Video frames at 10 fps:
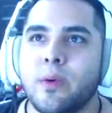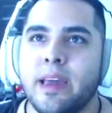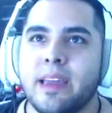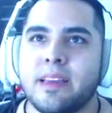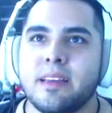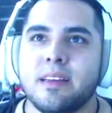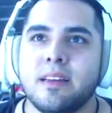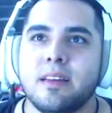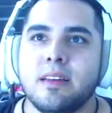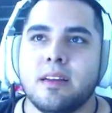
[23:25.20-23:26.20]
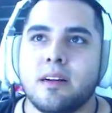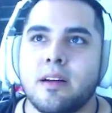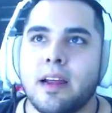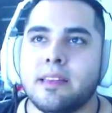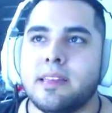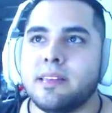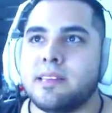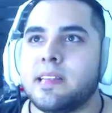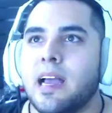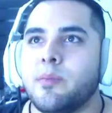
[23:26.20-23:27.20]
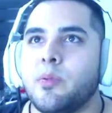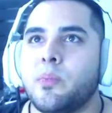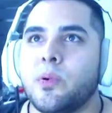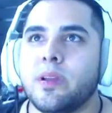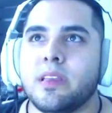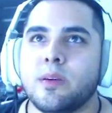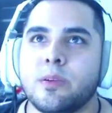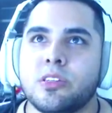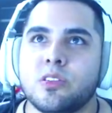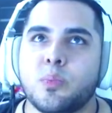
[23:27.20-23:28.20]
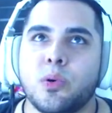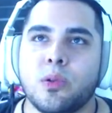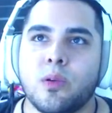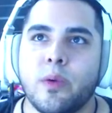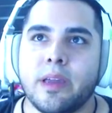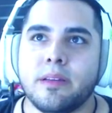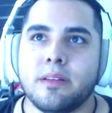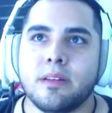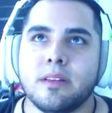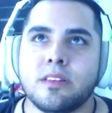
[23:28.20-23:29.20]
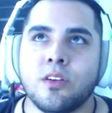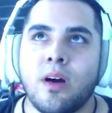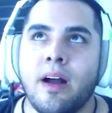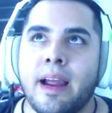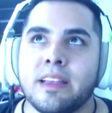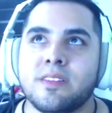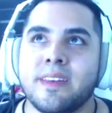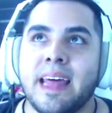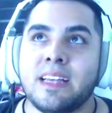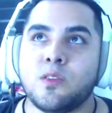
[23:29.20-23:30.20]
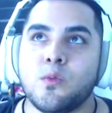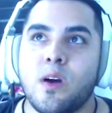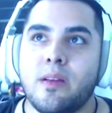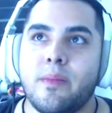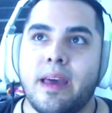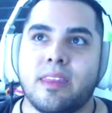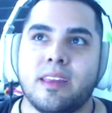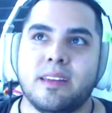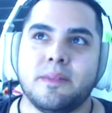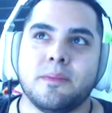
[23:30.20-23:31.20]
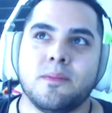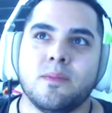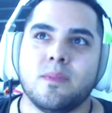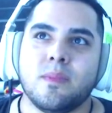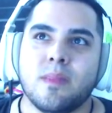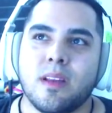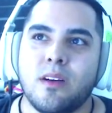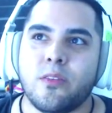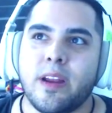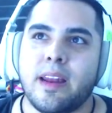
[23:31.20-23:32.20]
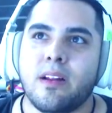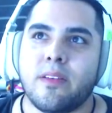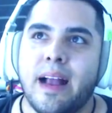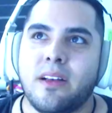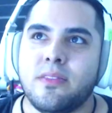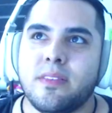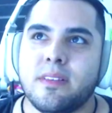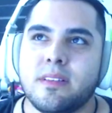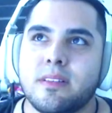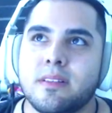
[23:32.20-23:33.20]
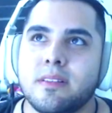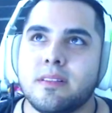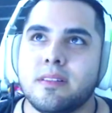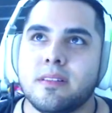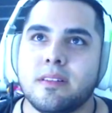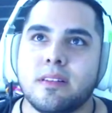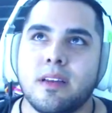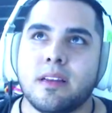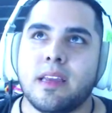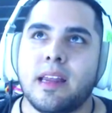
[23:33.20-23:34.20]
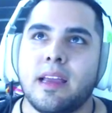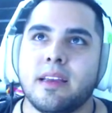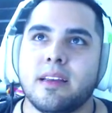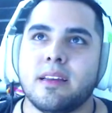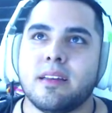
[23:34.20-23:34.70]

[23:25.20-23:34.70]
away. Or at this time and point, you would just pull away. So alright, so that's one method of raiding a raft. And can I...